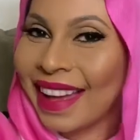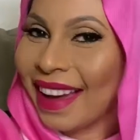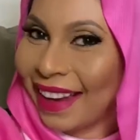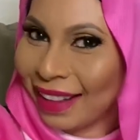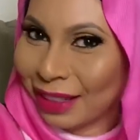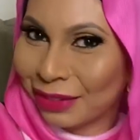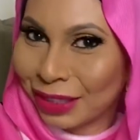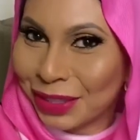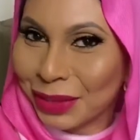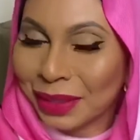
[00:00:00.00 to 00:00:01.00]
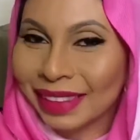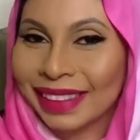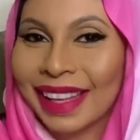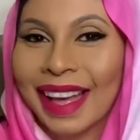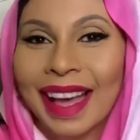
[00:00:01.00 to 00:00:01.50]
I had fun doing
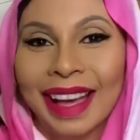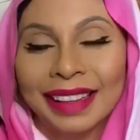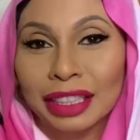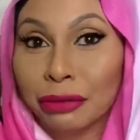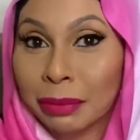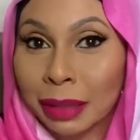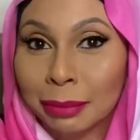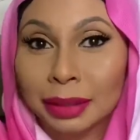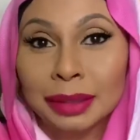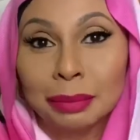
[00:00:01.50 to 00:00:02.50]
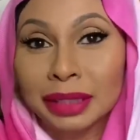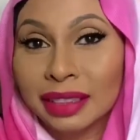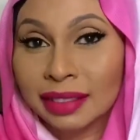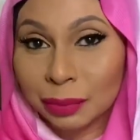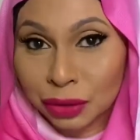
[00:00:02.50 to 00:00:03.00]
it. And remember to
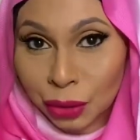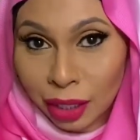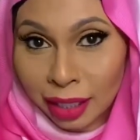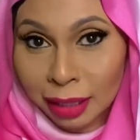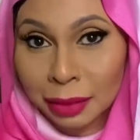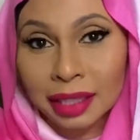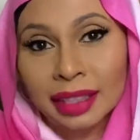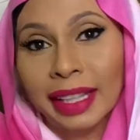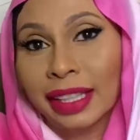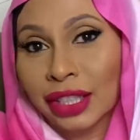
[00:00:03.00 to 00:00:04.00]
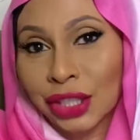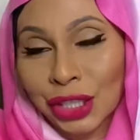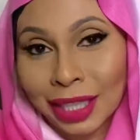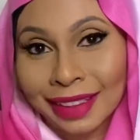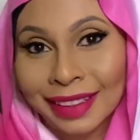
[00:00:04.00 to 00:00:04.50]
please subscribe, like, and
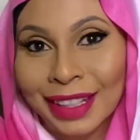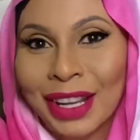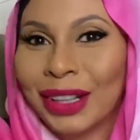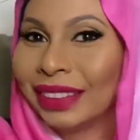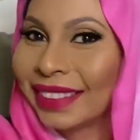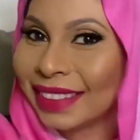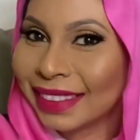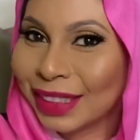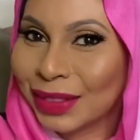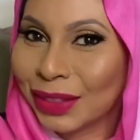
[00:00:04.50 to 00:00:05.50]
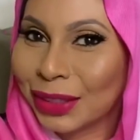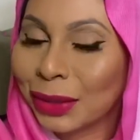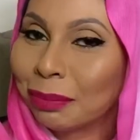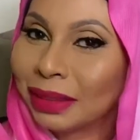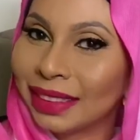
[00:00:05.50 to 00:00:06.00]
share. Until next video,
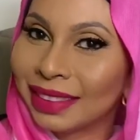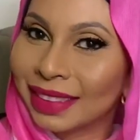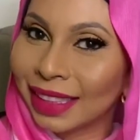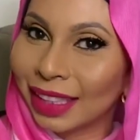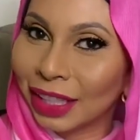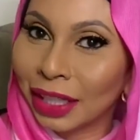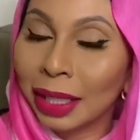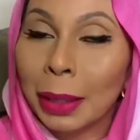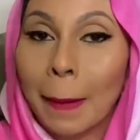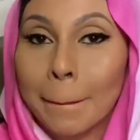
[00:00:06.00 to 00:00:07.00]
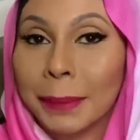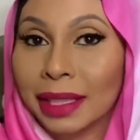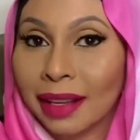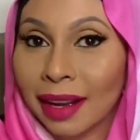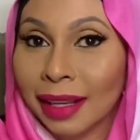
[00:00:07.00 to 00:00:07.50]
please take care, be
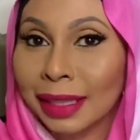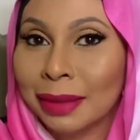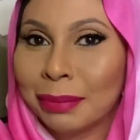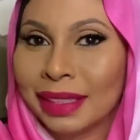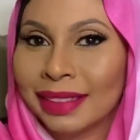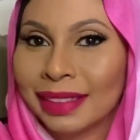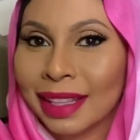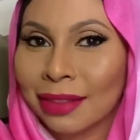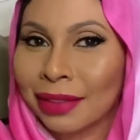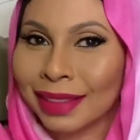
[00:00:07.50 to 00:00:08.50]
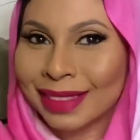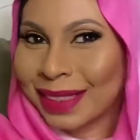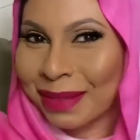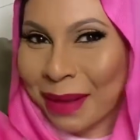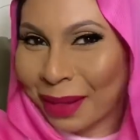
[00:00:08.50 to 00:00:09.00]
kind, be safe, and
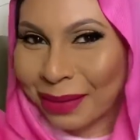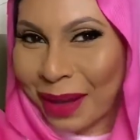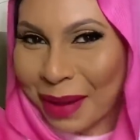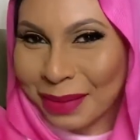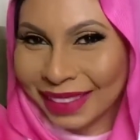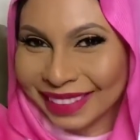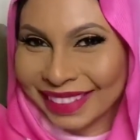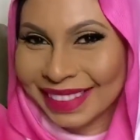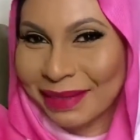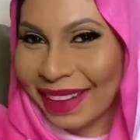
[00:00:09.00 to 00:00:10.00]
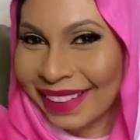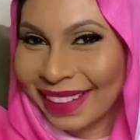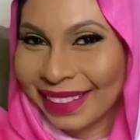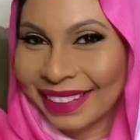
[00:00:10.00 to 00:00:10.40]
smell fabulous. Bye now.